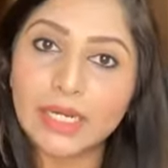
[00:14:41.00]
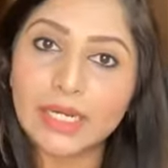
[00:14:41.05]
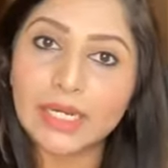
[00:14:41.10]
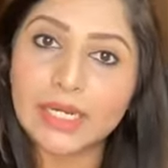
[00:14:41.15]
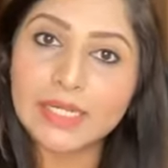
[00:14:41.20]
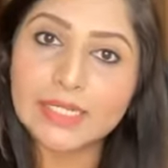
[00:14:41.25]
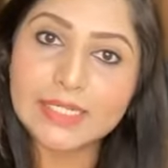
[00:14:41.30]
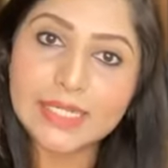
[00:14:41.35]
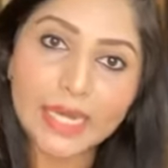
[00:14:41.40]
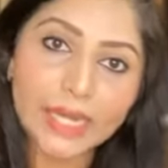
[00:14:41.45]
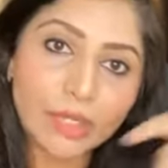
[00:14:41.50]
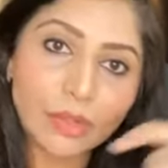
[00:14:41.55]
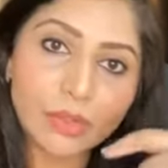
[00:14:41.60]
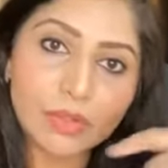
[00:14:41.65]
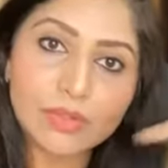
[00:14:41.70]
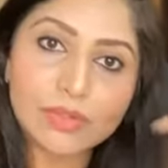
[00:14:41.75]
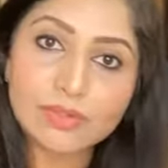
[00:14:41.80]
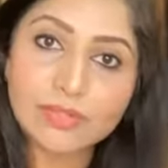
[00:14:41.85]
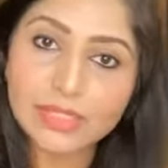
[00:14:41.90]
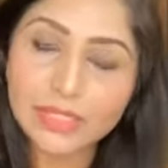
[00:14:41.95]
inside
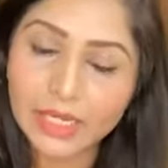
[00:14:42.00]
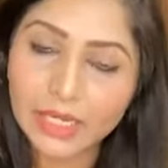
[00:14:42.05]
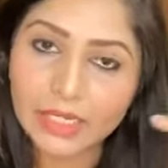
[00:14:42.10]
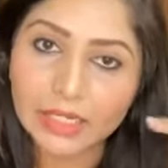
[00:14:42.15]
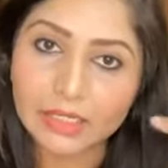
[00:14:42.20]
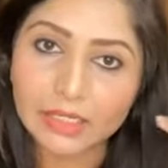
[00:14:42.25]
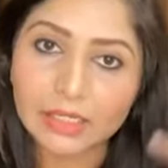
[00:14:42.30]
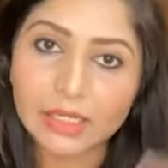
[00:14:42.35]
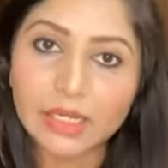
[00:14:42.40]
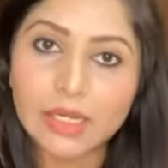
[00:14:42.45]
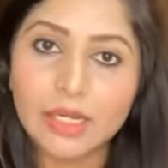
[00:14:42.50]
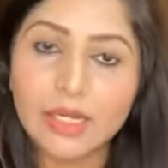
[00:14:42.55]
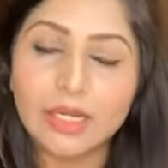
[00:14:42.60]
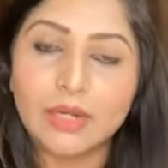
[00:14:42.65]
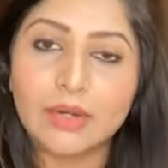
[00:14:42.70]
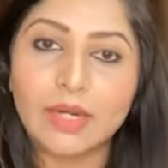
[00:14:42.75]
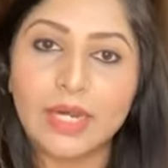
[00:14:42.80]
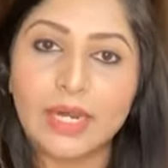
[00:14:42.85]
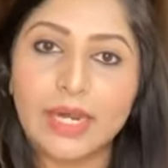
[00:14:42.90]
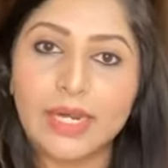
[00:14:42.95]
your skin,
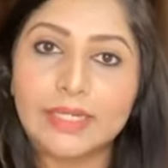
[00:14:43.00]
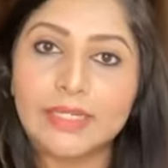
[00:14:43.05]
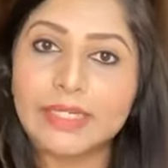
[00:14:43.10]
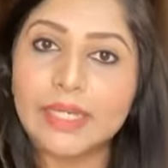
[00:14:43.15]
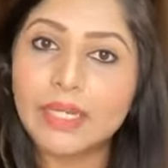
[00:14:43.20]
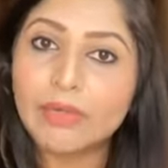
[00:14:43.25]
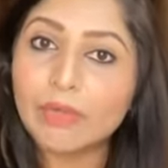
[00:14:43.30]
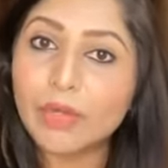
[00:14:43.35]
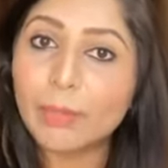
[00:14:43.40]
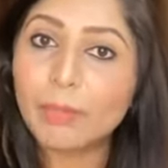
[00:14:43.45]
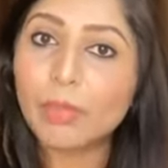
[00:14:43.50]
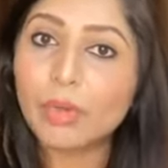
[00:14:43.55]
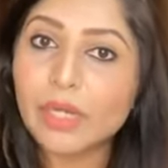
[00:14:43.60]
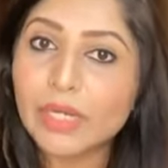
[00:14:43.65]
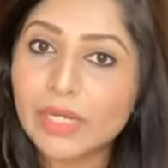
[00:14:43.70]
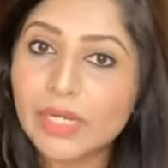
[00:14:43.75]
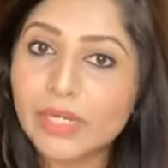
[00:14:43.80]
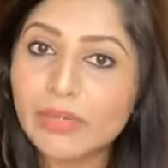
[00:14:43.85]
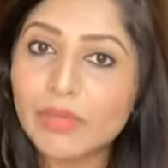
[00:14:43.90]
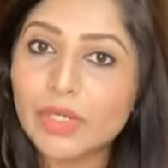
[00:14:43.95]
and then we pull
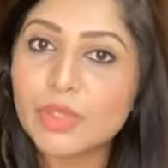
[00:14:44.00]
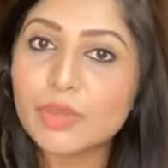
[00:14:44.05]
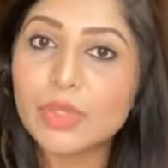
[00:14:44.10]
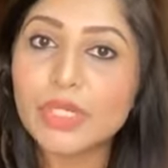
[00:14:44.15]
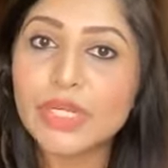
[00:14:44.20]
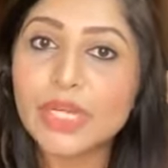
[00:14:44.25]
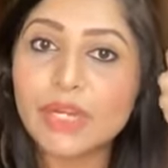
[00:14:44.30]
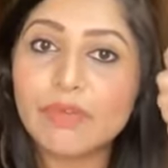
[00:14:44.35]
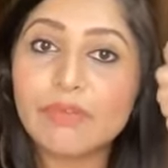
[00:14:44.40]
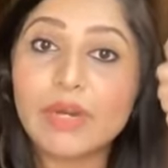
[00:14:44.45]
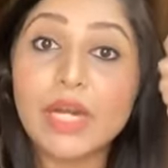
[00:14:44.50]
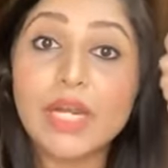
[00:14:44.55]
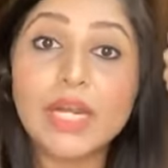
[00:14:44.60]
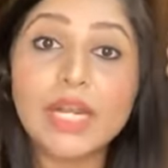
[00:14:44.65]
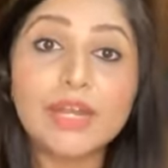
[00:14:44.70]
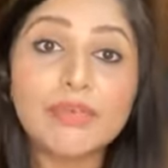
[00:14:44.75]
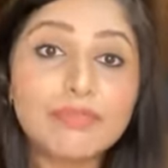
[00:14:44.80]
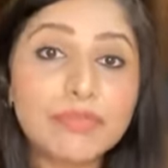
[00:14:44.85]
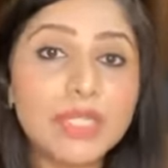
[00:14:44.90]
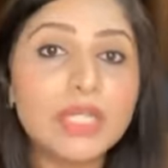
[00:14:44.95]
it, which will give a
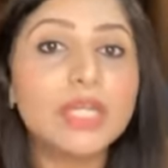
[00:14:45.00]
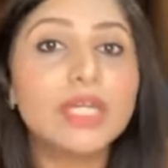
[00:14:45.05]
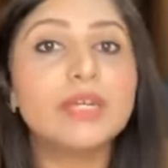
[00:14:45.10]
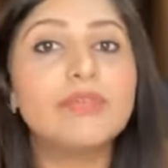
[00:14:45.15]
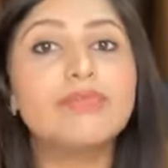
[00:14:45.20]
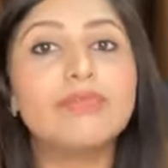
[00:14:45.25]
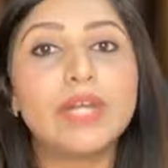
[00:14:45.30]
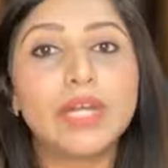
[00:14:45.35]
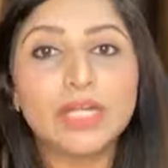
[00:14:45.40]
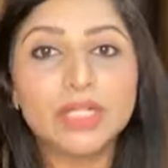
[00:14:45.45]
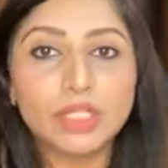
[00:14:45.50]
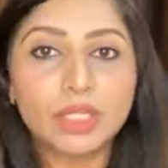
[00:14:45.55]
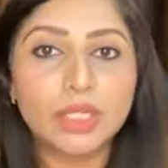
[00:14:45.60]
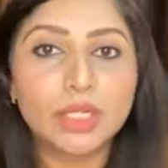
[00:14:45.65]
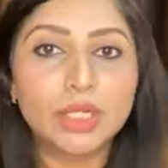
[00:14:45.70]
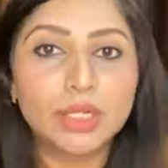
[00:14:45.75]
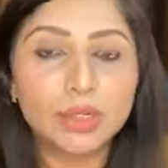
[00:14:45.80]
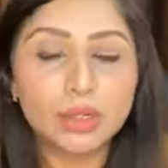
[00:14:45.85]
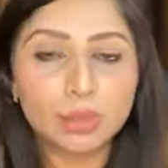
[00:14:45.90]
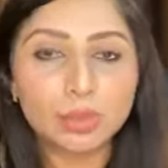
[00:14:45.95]
lifting effect
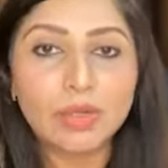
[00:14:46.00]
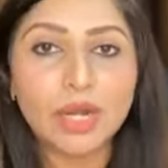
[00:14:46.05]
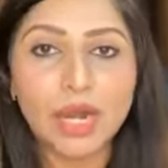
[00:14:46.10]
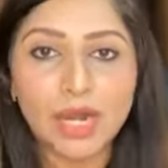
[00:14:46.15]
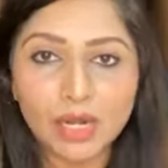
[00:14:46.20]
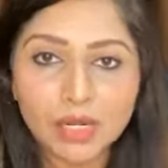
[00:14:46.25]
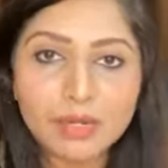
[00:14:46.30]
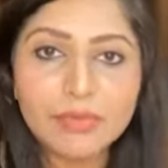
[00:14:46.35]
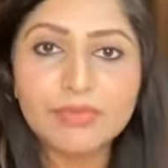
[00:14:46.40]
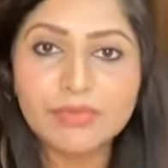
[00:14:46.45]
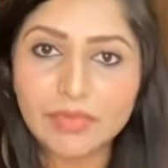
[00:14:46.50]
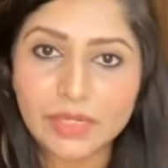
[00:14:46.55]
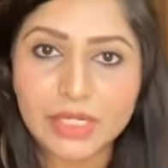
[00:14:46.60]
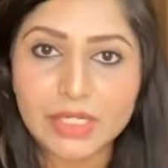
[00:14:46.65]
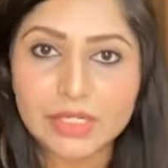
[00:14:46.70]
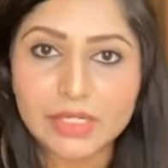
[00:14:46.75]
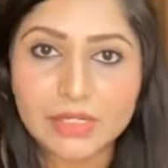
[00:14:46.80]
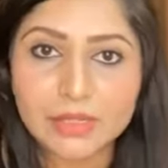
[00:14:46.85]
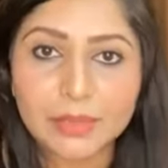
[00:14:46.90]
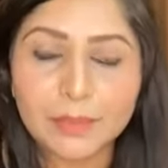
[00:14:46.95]
to our
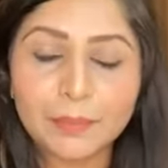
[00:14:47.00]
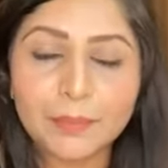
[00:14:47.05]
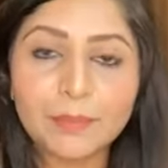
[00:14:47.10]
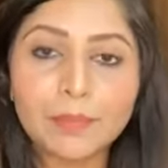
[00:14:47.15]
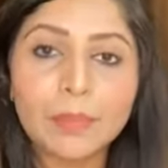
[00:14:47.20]
face.